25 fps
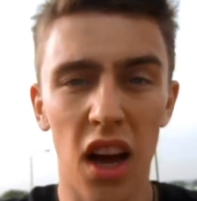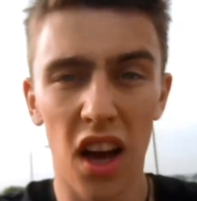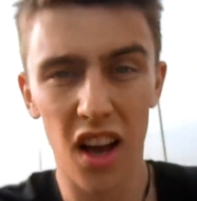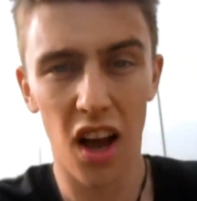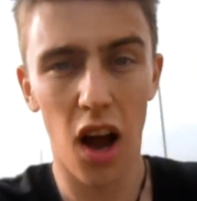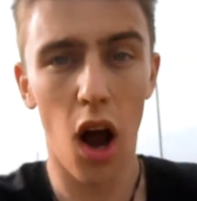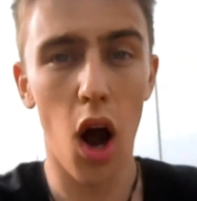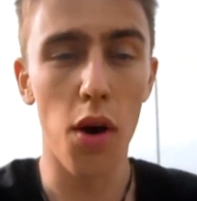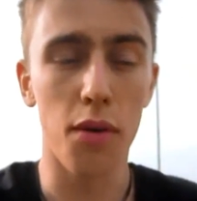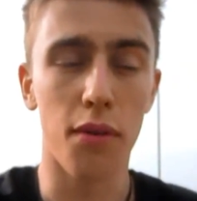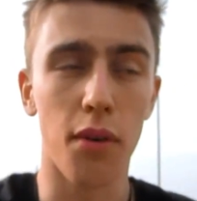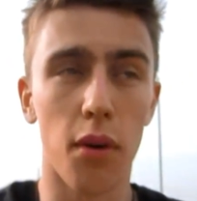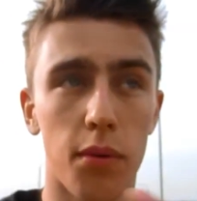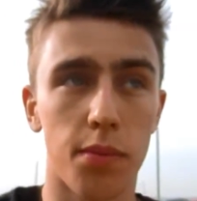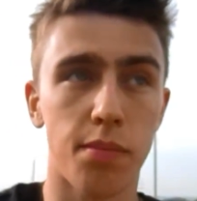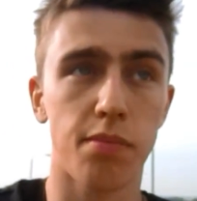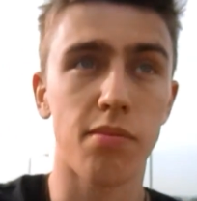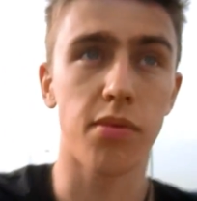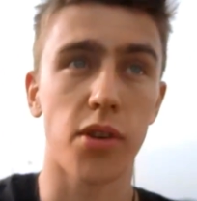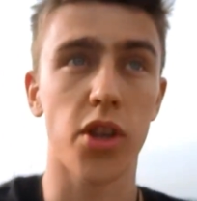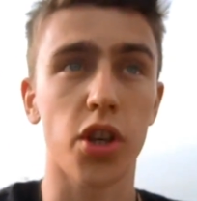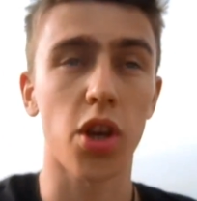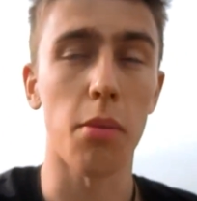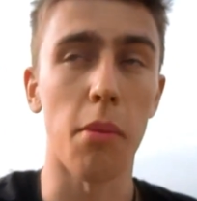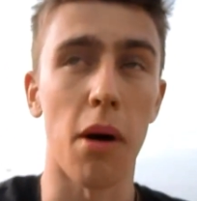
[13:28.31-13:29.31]
over
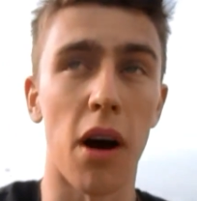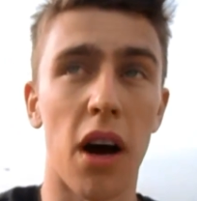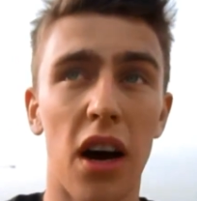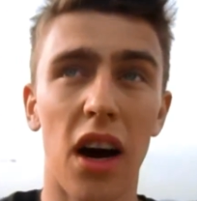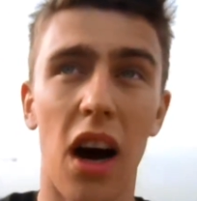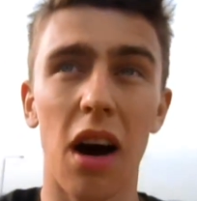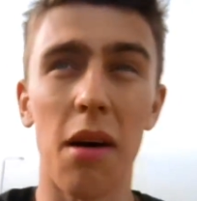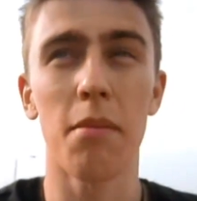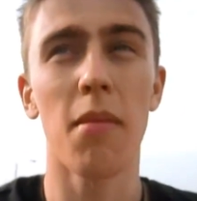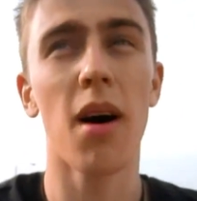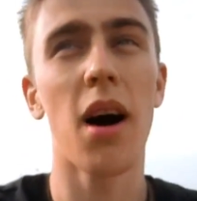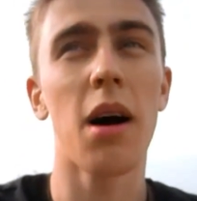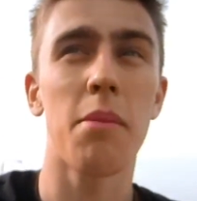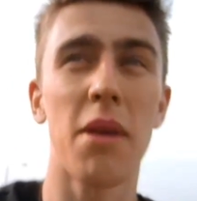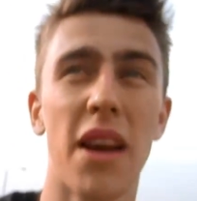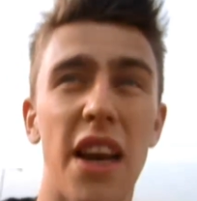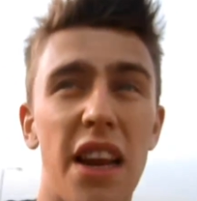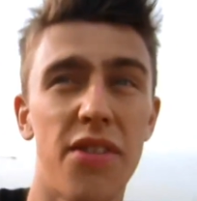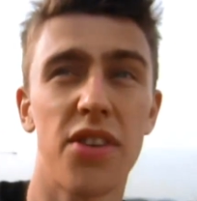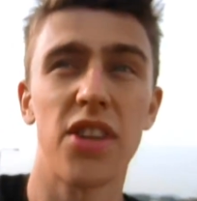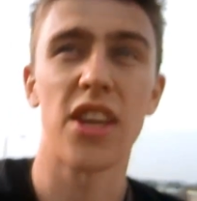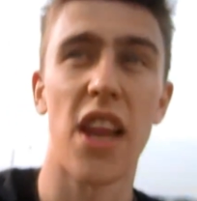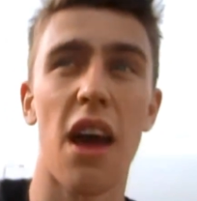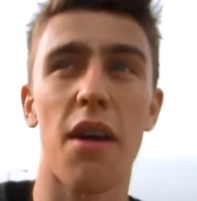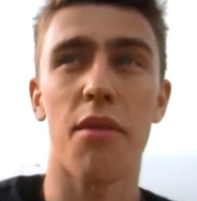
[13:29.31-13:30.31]
summer, I might be
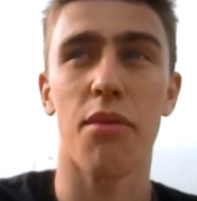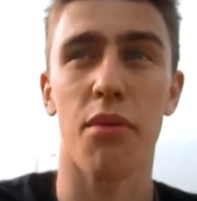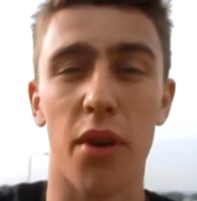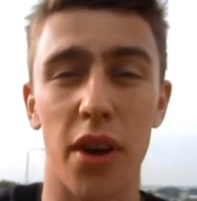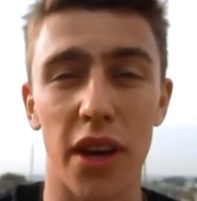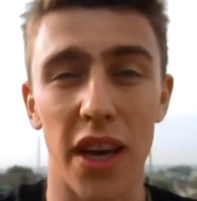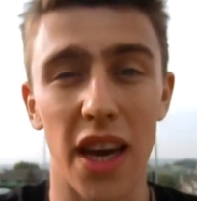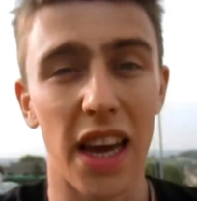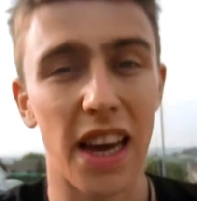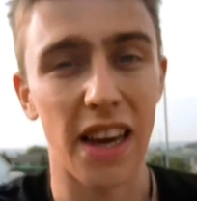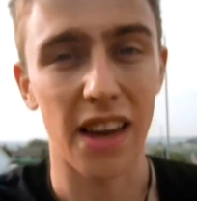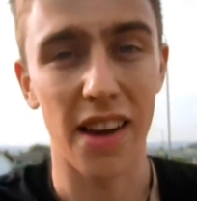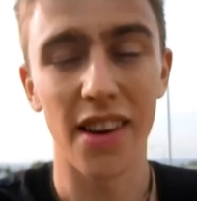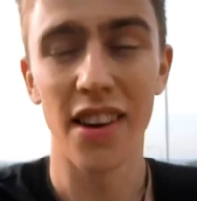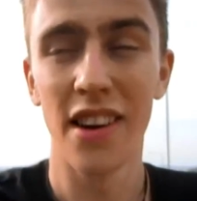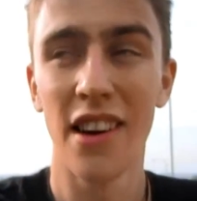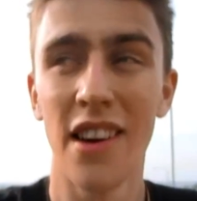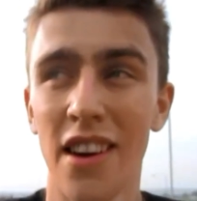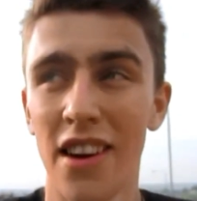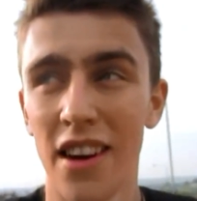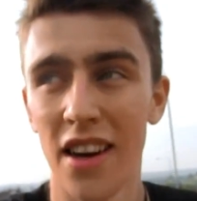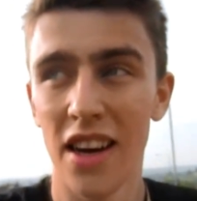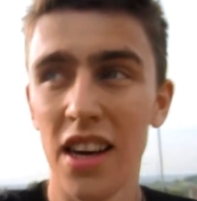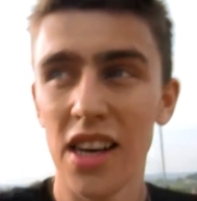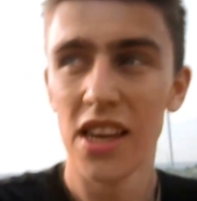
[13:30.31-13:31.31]
living there for a year.
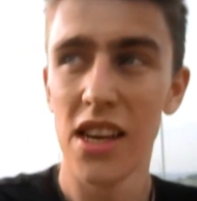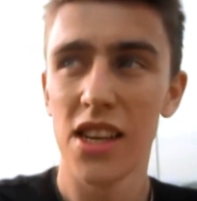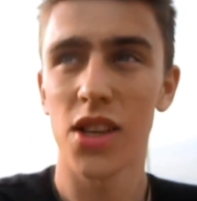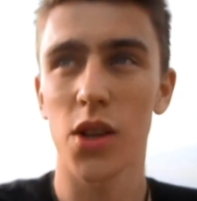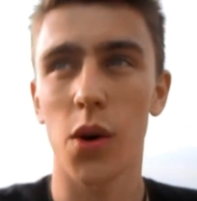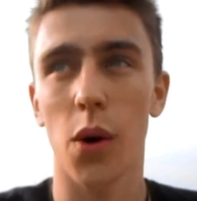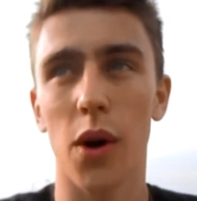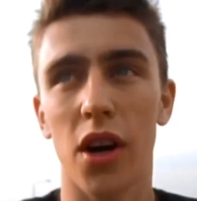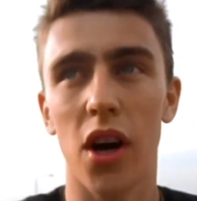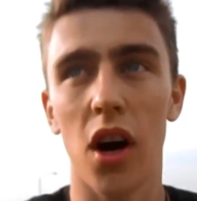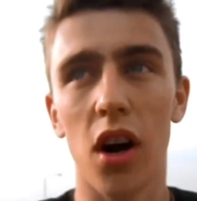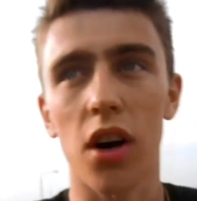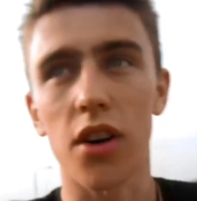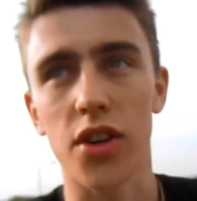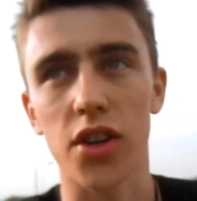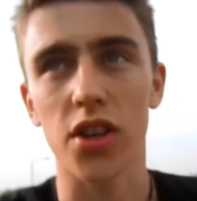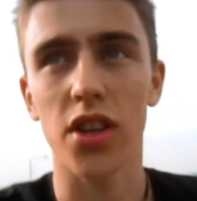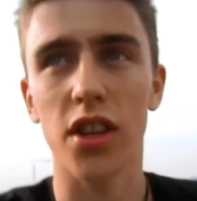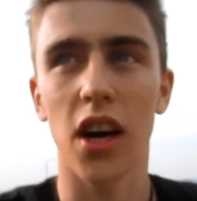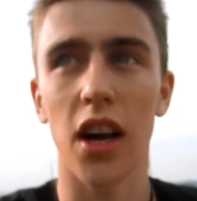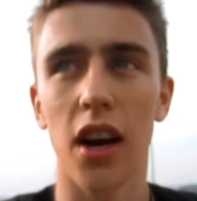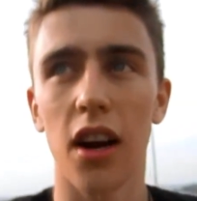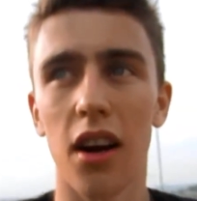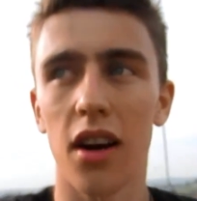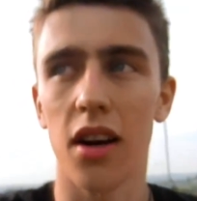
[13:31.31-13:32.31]
So I can't just
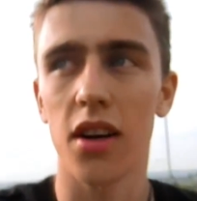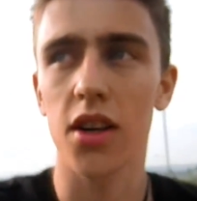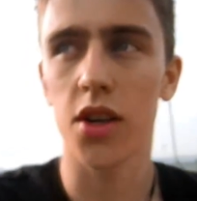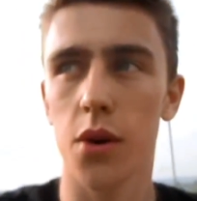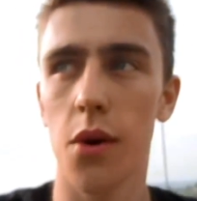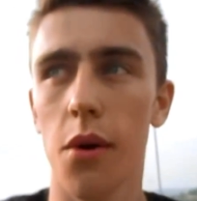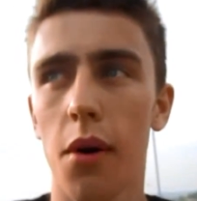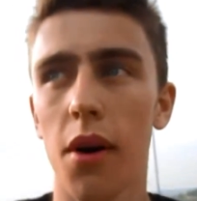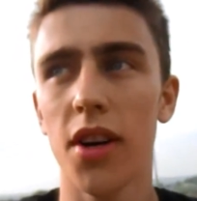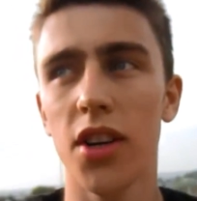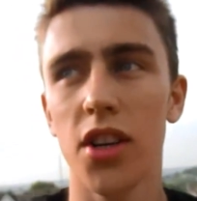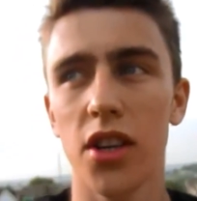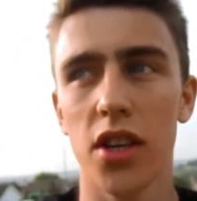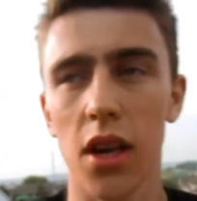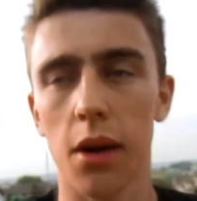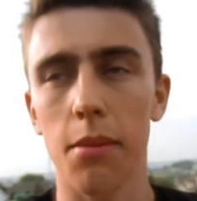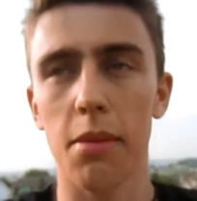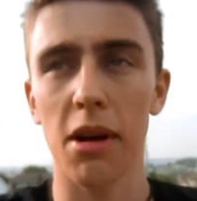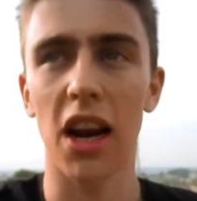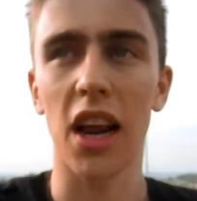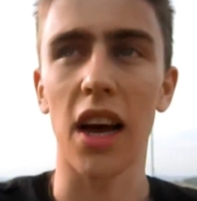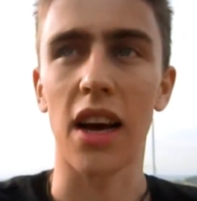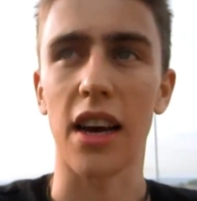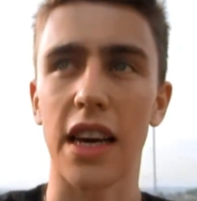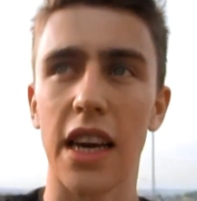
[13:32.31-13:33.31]
kind of, because we were just going to be
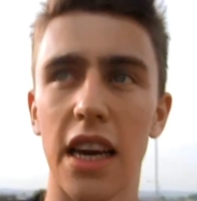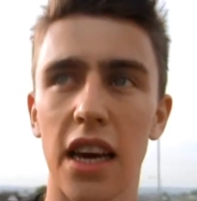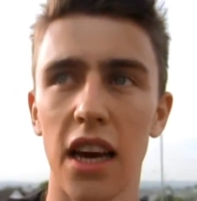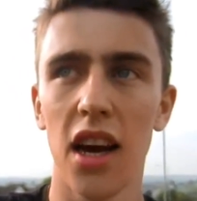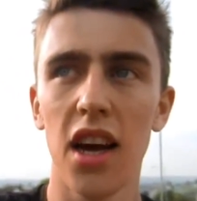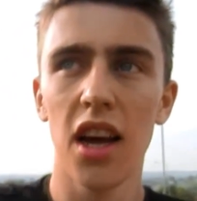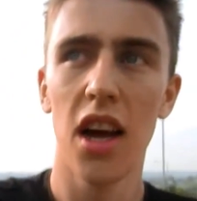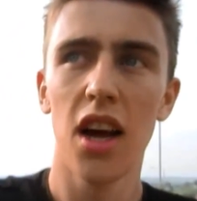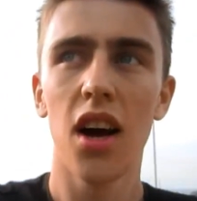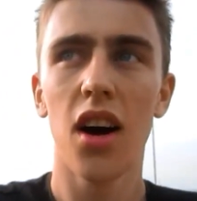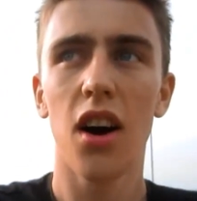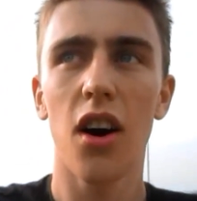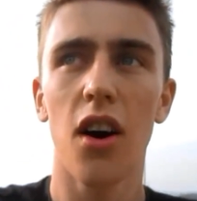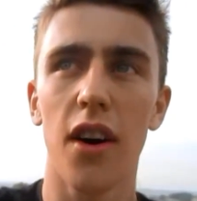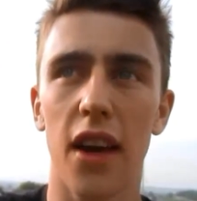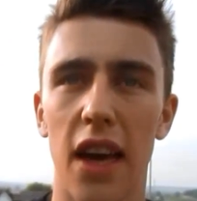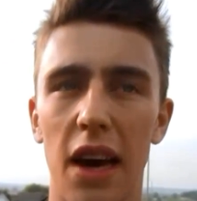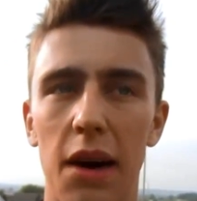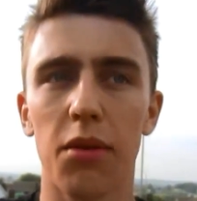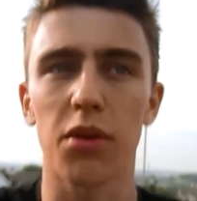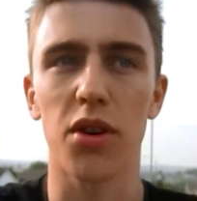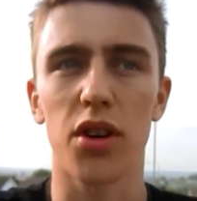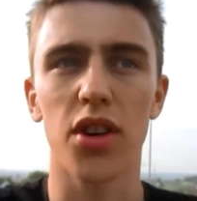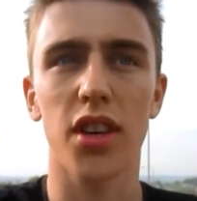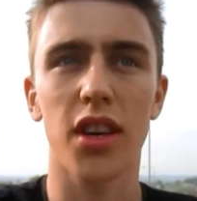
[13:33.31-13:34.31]
like, oh yeah,
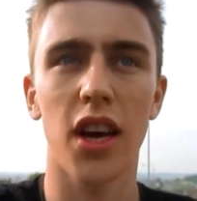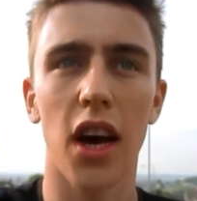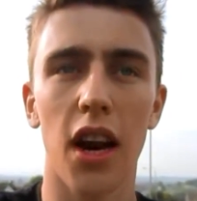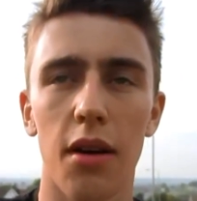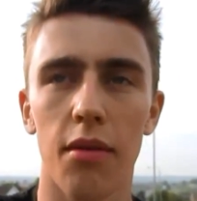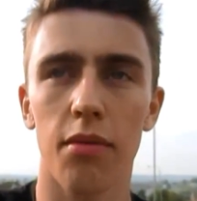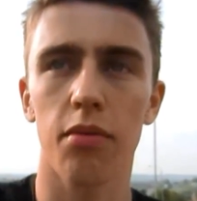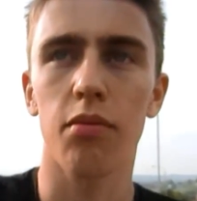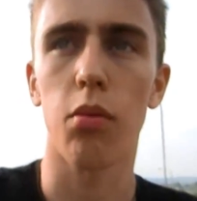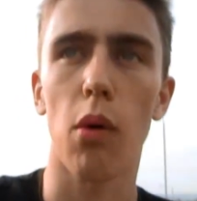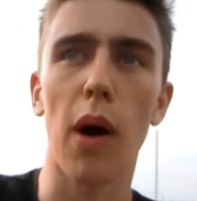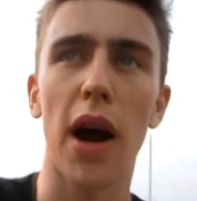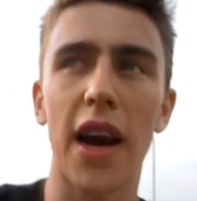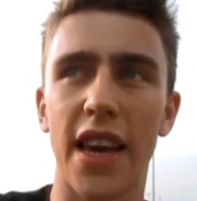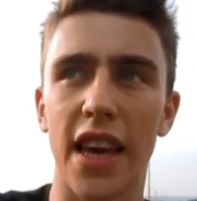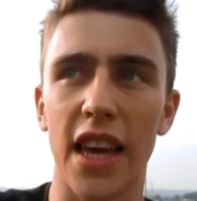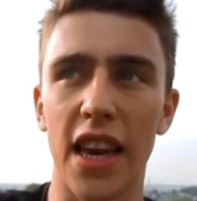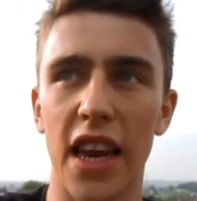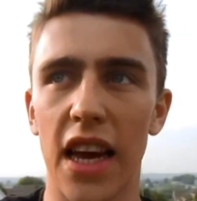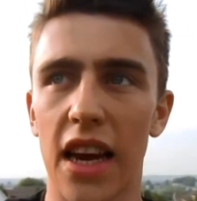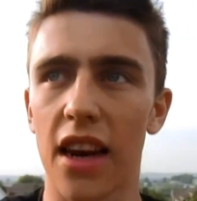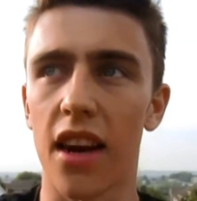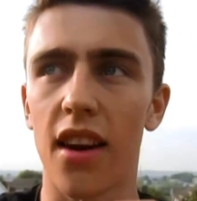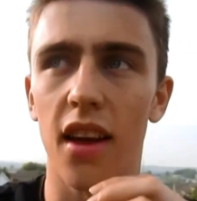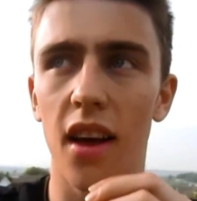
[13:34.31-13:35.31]
we'll just kind of whack it
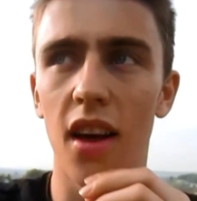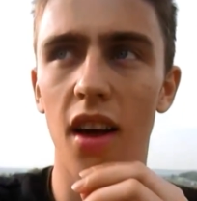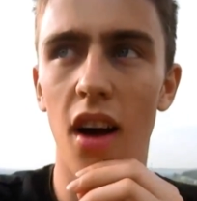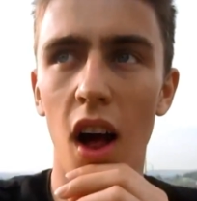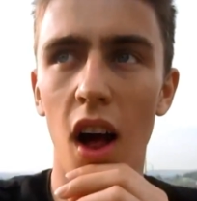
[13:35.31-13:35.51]
in,